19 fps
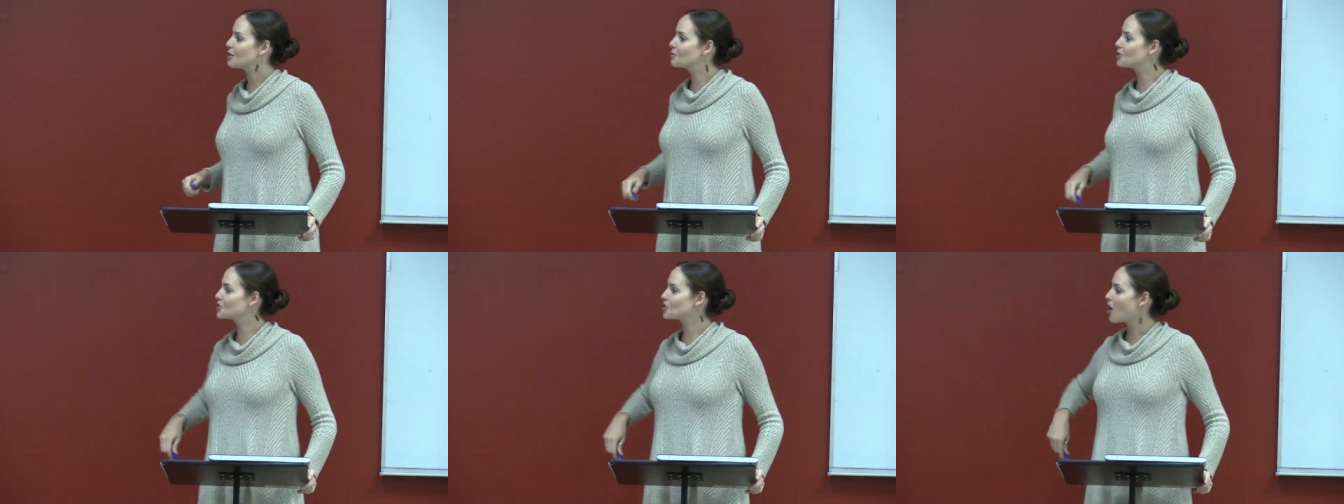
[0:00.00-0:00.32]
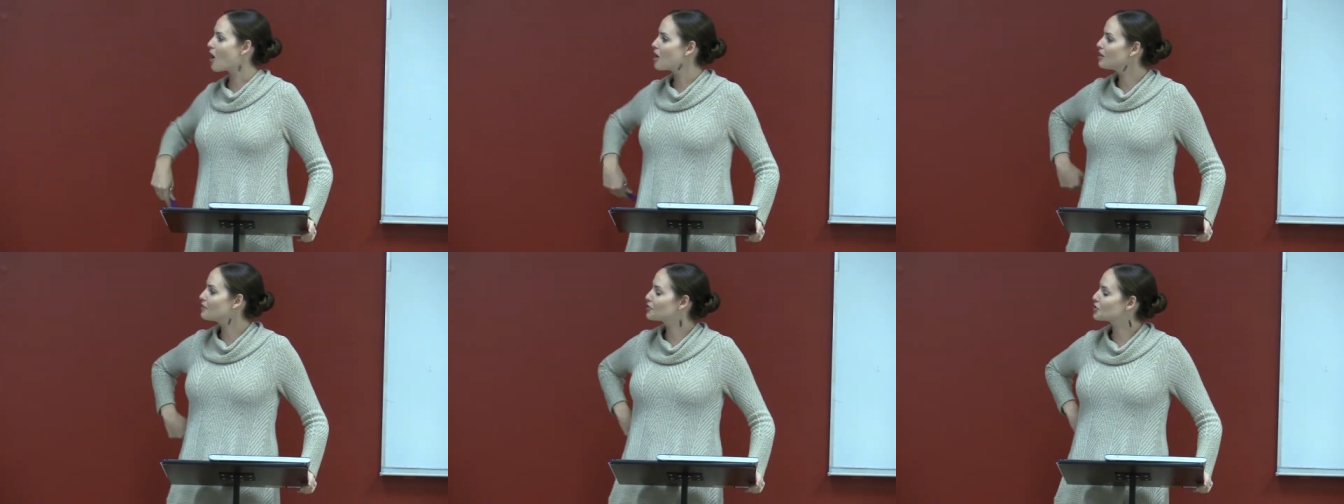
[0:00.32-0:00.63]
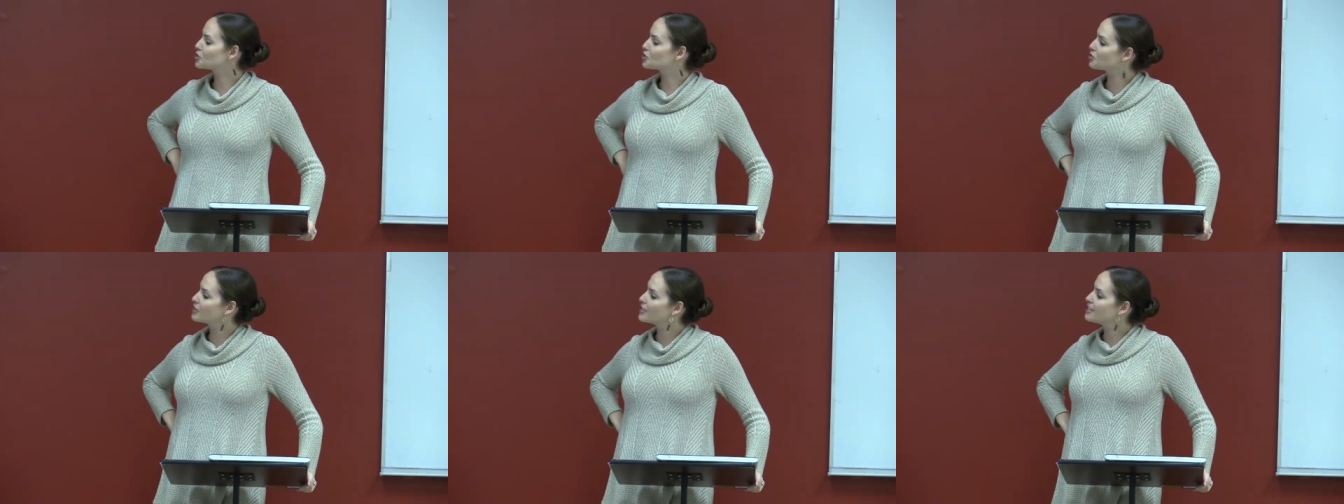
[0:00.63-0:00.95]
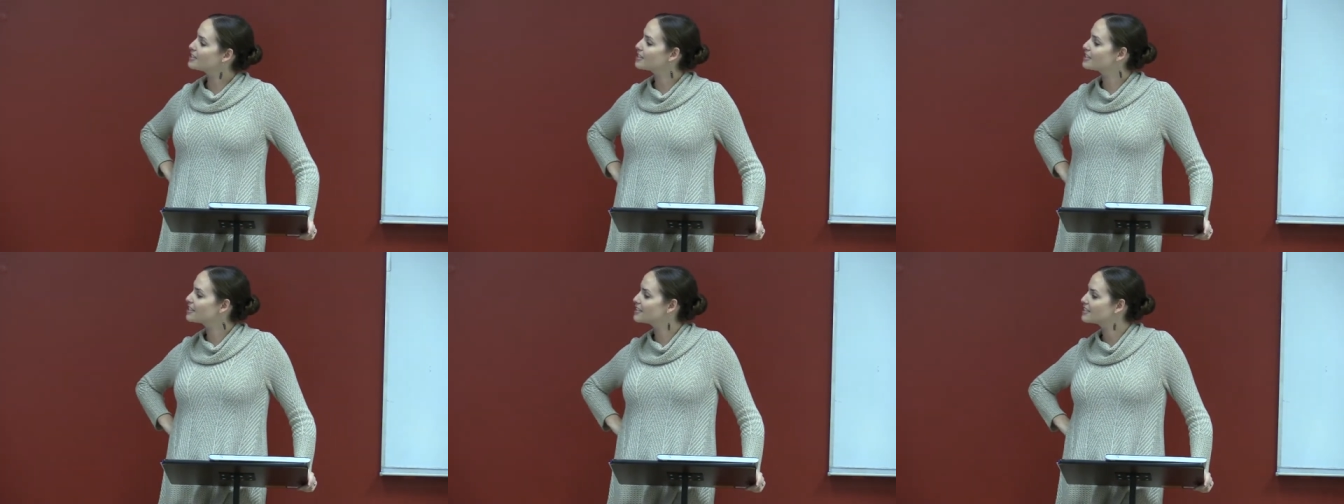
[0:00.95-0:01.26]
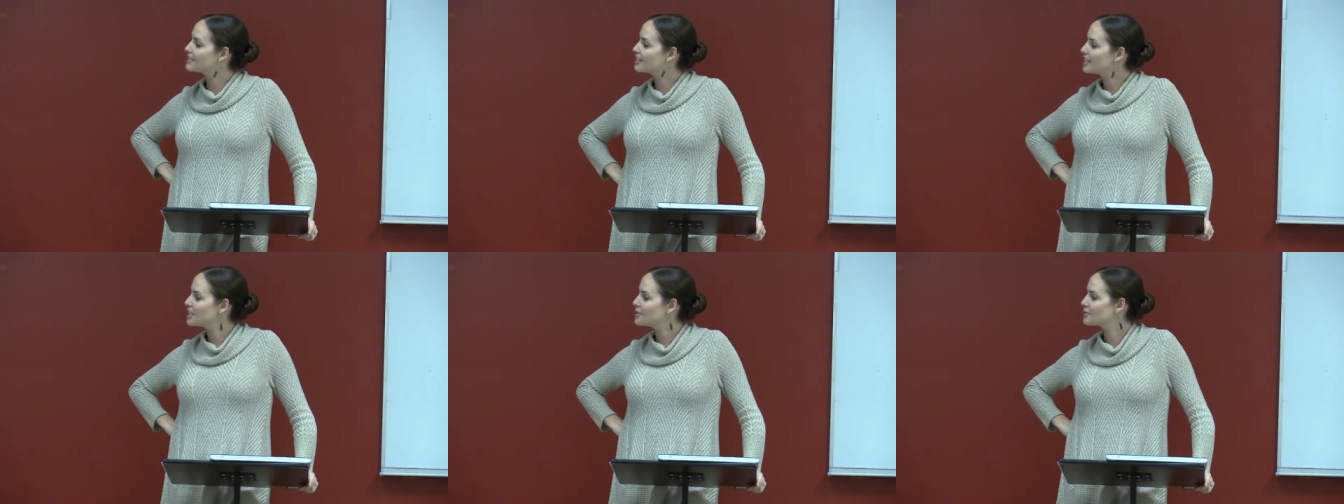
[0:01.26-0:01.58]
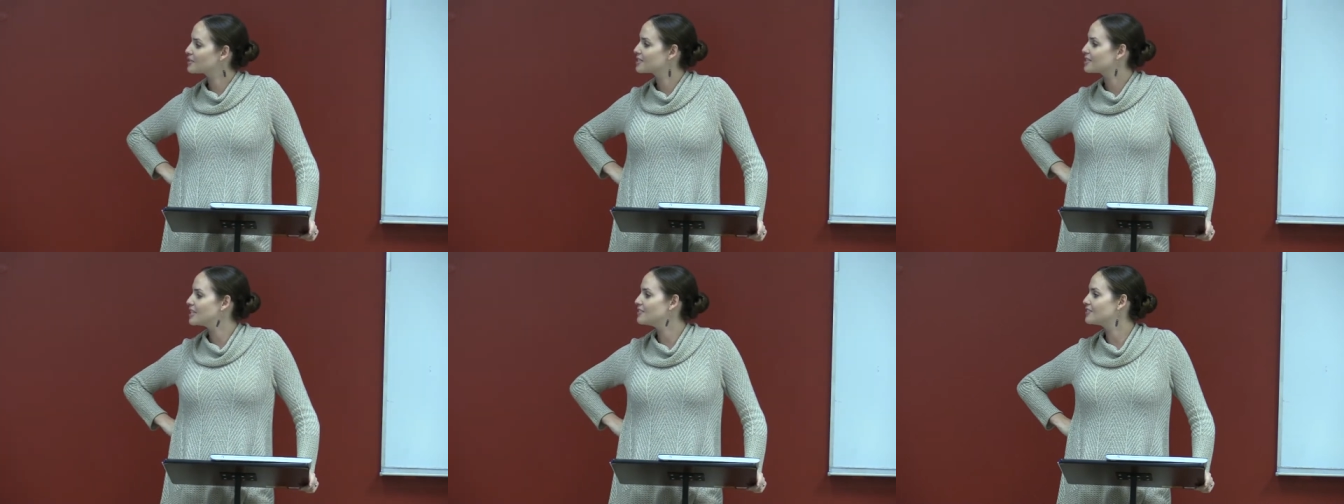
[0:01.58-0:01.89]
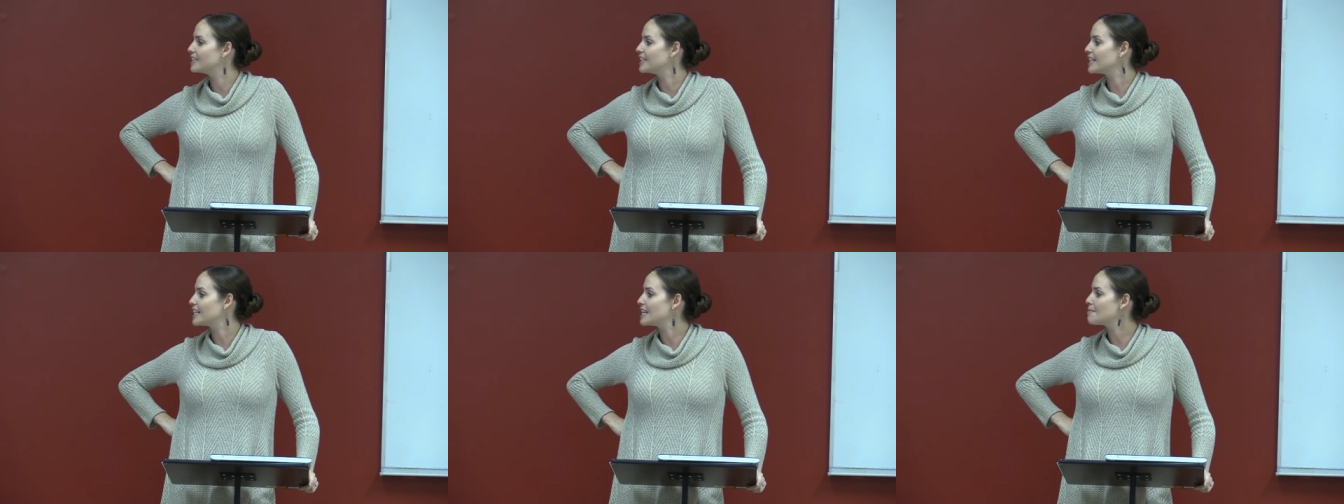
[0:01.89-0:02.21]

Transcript: in which all of the trees in the city received an